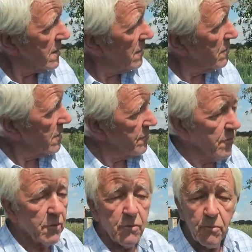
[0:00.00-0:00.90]
So
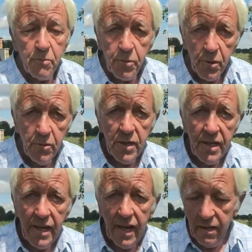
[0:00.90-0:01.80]
if you prune
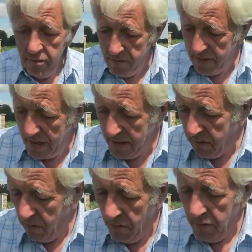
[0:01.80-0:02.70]
it now and
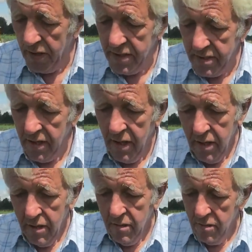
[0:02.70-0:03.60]
take all this
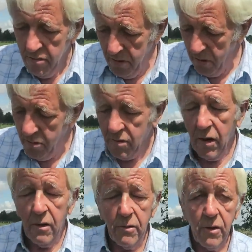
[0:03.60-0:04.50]
new
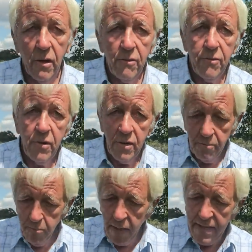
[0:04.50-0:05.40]
growth off
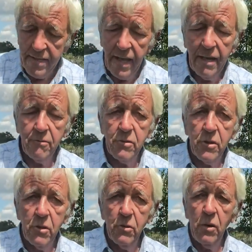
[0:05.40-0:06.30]
back down
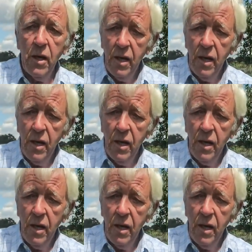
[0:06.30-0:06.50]
to